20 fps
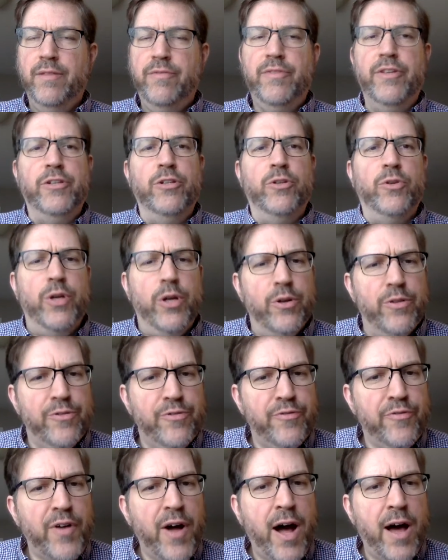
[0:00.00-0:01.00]
And you hear the
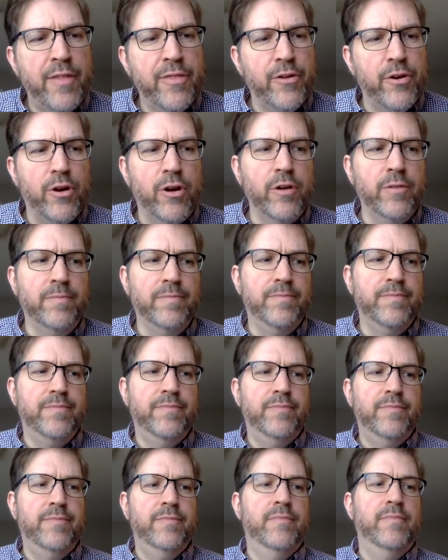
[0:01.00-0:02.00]
father.
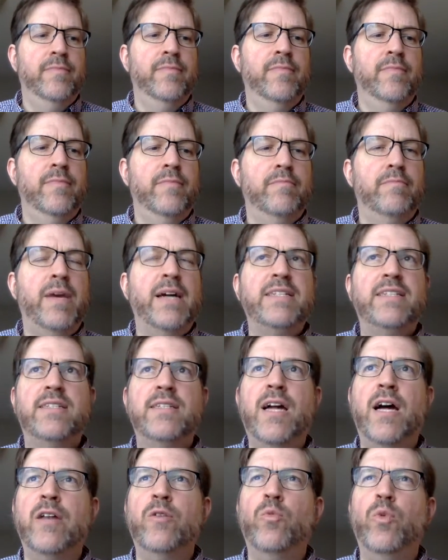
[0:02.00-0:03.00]
My
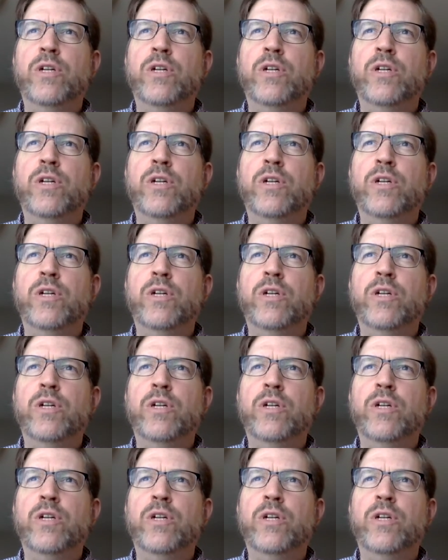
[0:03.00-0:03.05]
son,